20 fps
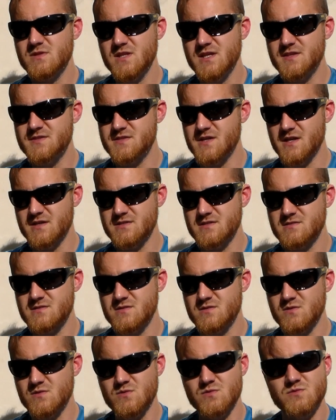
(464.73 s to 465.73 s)
leads us
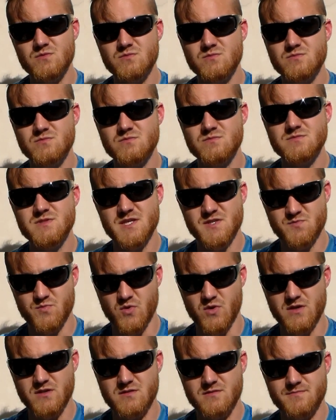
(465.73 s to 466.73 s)
to this
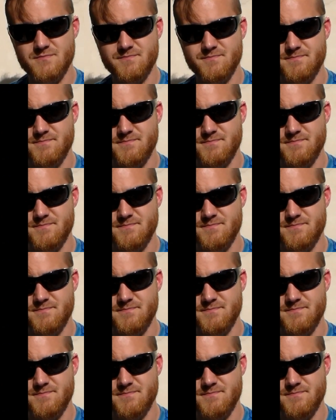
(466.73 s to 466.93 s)
point.